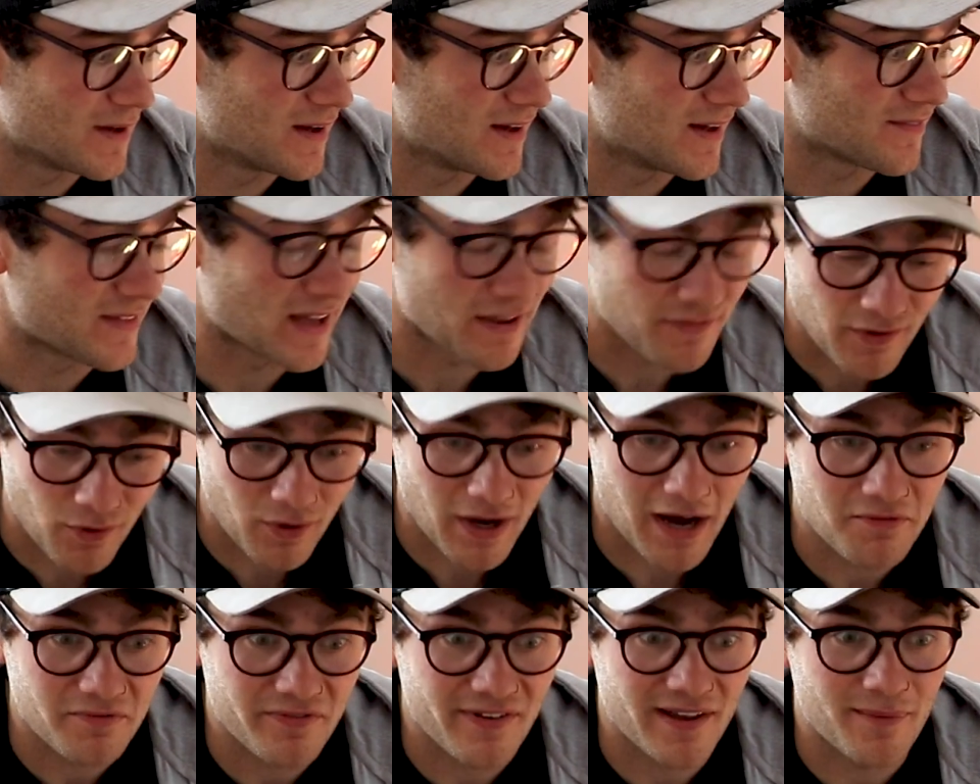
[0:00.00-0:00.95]
They feel
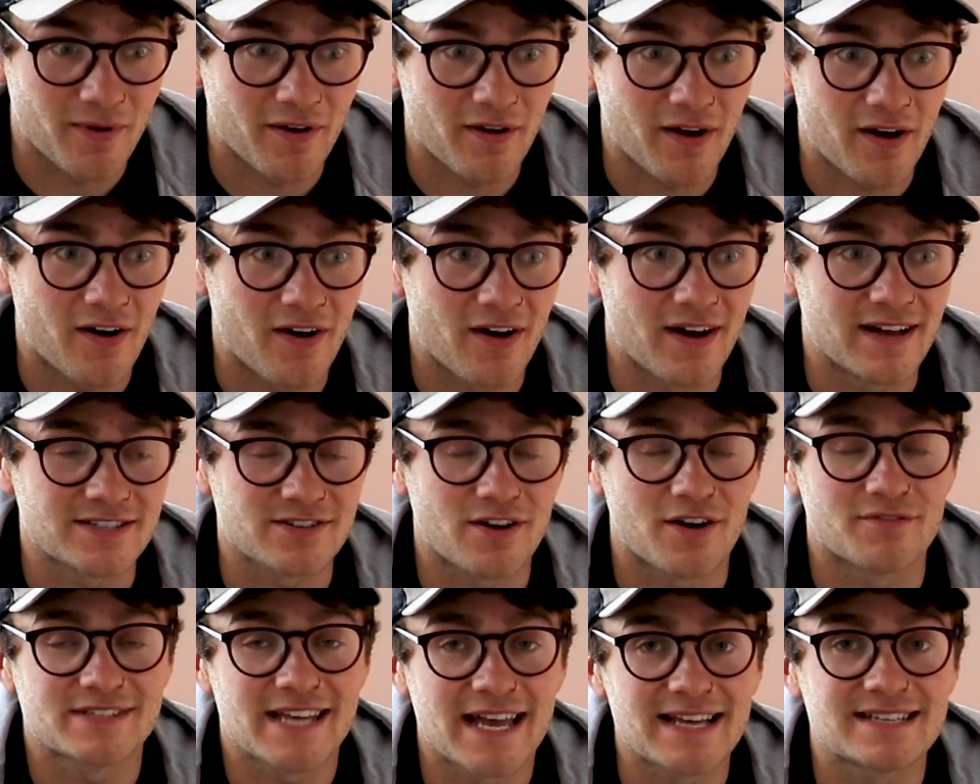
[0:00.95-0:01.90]
comfy in my eyes.
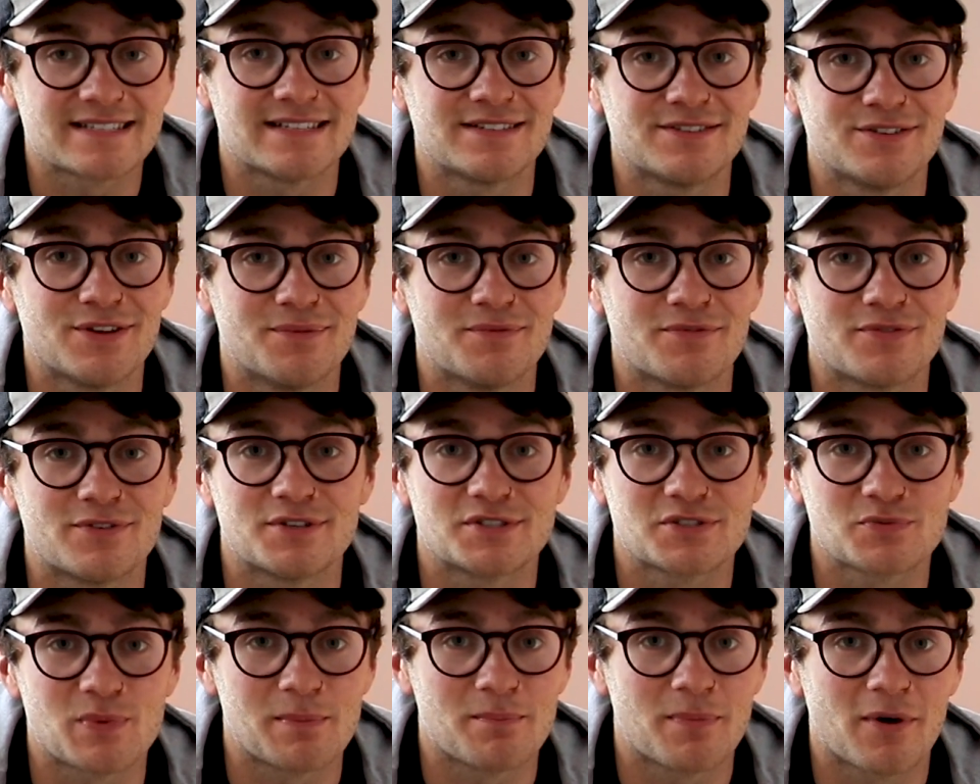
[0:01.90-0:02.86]
I've tested them for
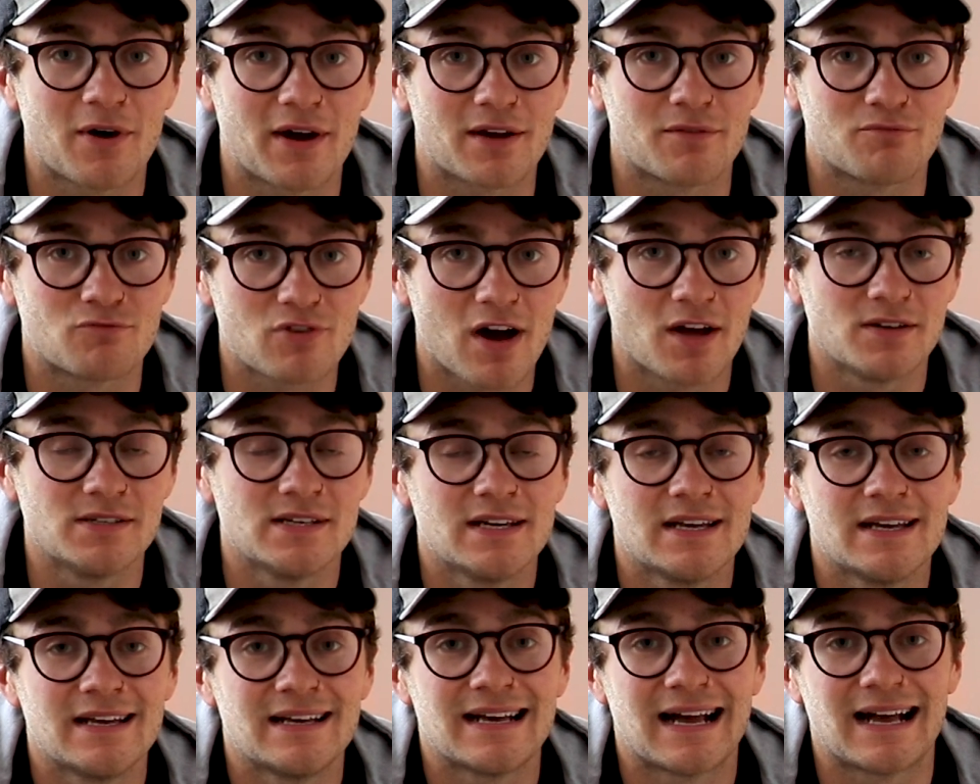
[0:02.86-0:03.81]
swim, bike and run,
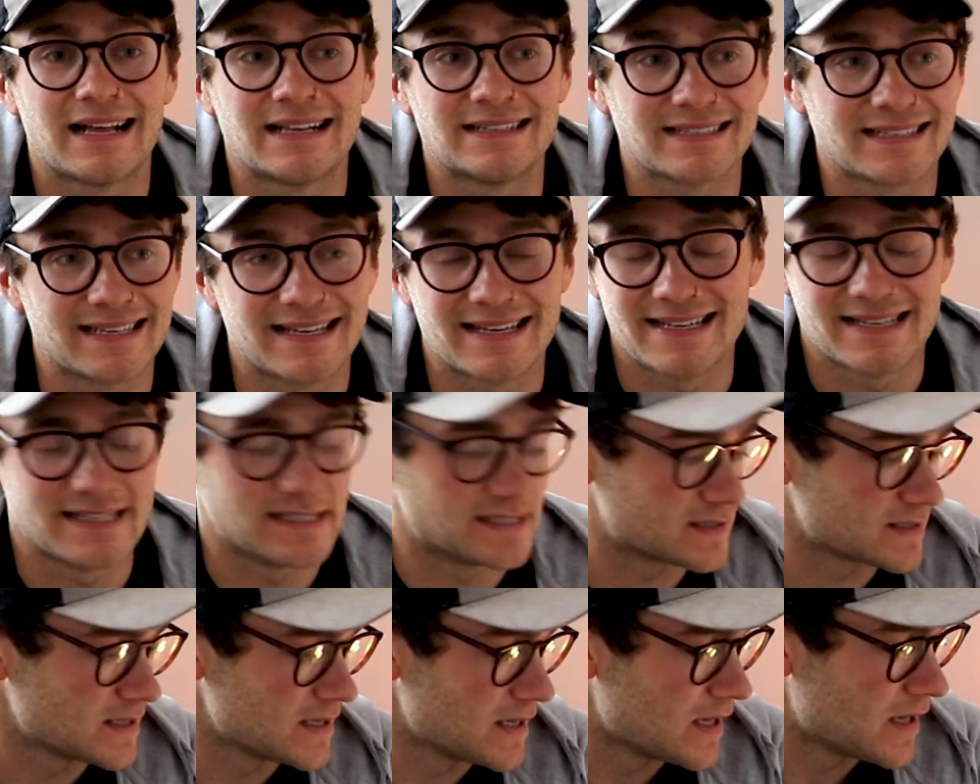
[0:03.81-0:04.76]
and it
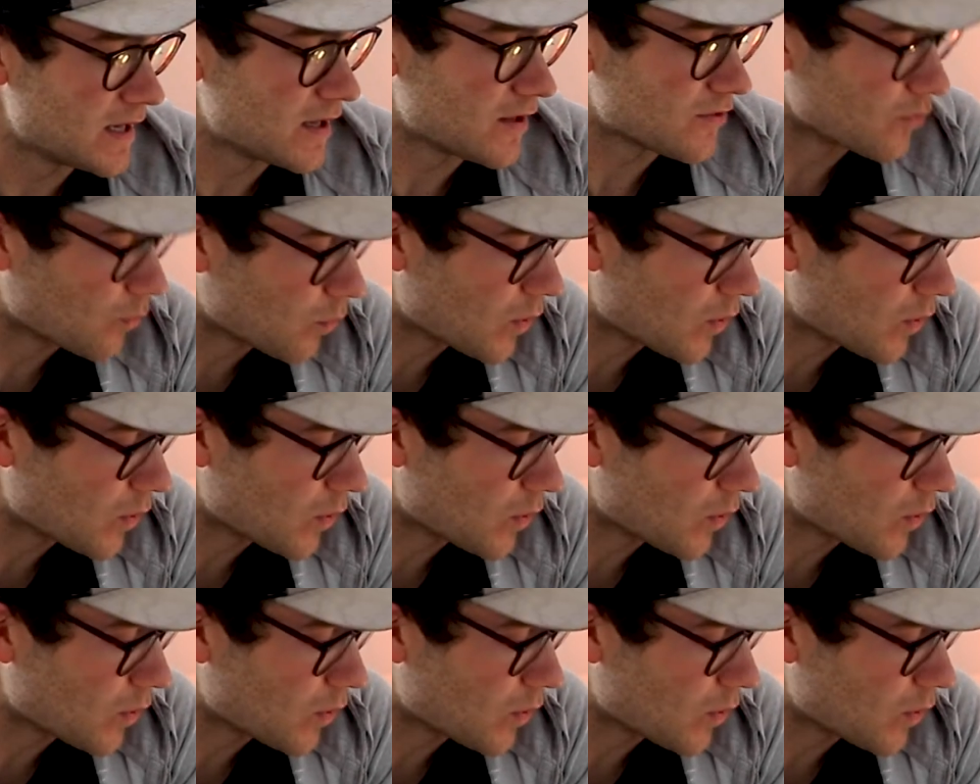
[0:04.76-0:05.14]
is the